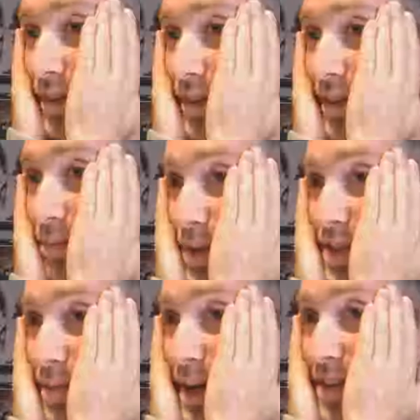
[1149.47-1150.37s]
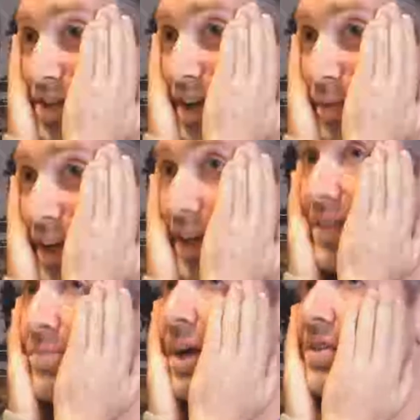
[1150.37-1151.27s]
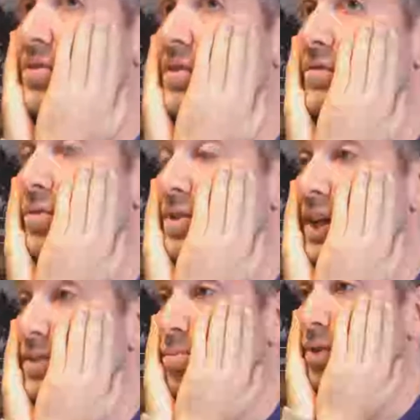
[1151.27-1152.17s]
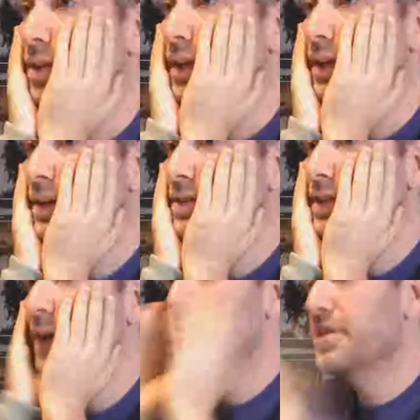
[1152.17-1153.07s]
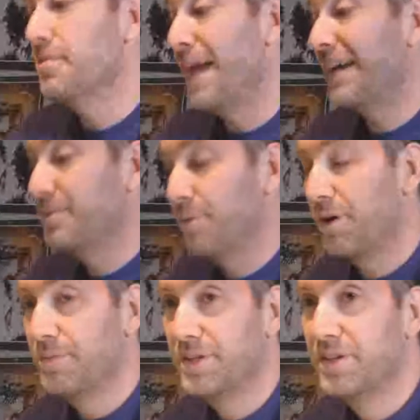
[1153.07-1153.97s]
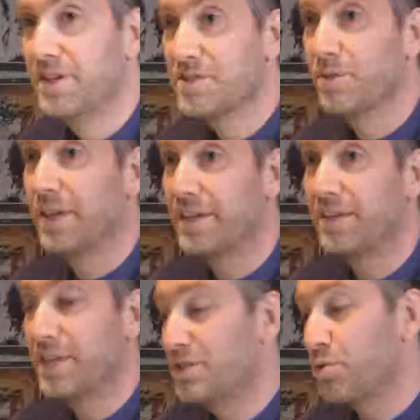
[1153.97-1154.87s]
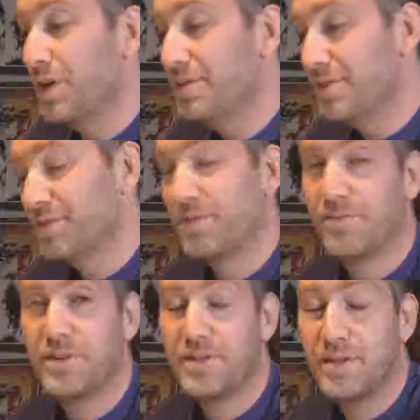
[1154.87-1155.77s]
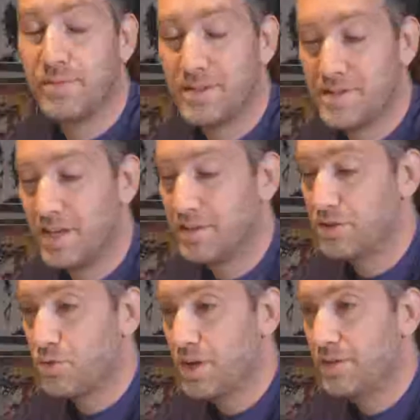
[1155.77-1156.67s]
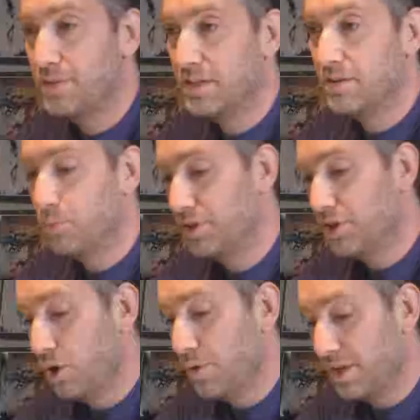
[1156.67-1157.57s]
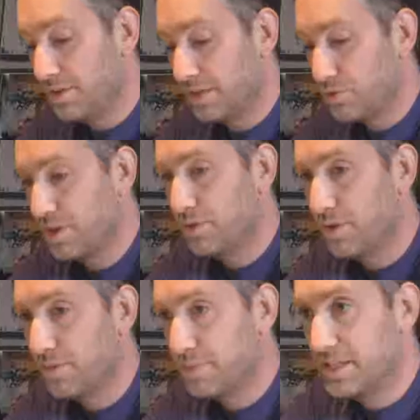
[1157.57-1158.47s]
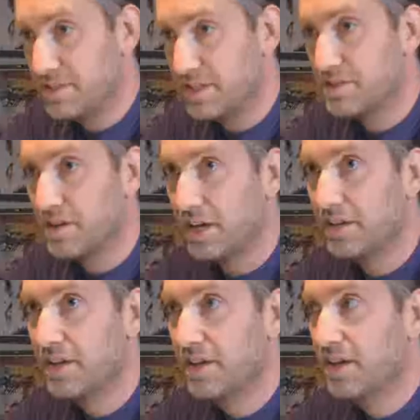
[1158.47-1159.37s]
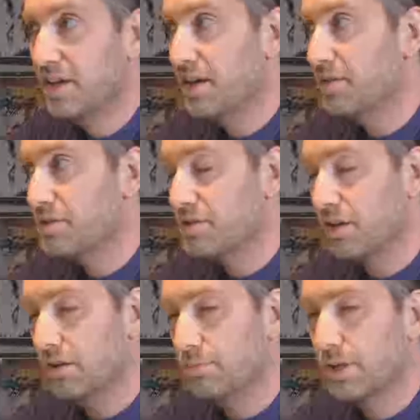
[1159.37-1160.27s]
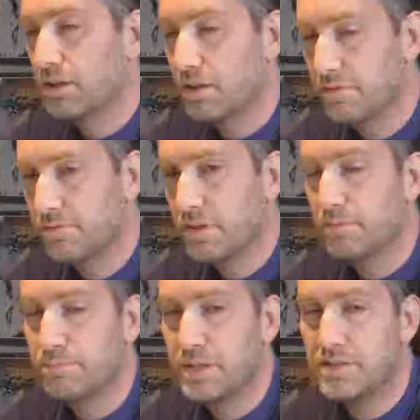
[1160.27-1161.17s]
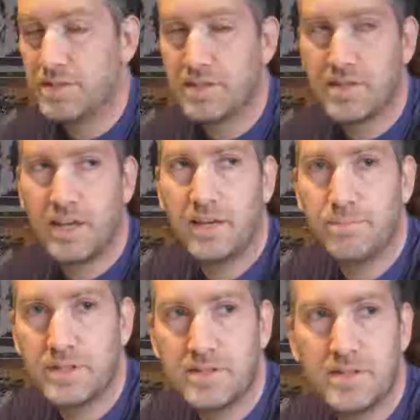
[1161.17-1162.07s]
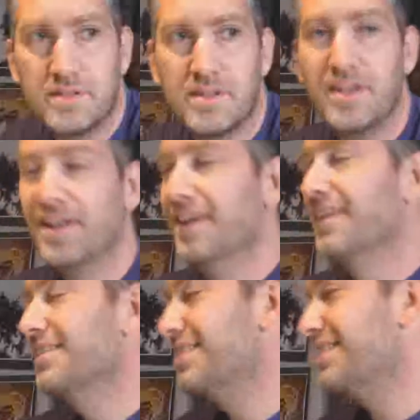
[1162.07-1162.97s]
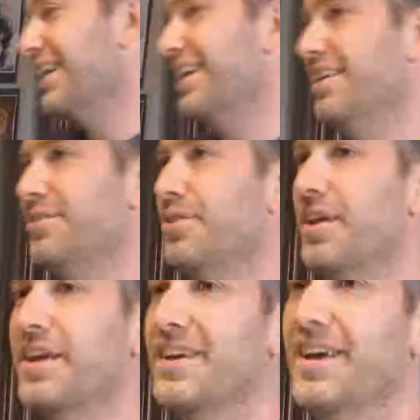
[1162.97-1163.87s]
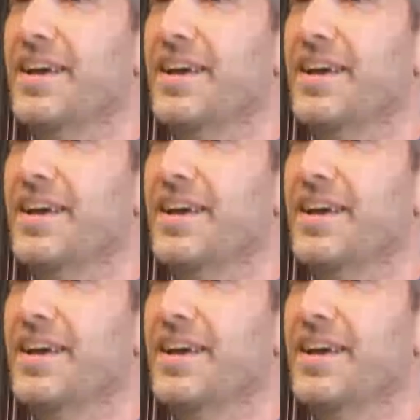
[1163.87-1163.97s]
It wasn't a bad job. Like I didn't mind doing phone tech support, like, cause I was in the Mac department. Right. So like they trained, this is the funny thing, because like they trained me, when you go in, they train you on the PC side. And I was just like, oh my God, friggin' PCs. I hate PCs. It's just like, I don't know, like,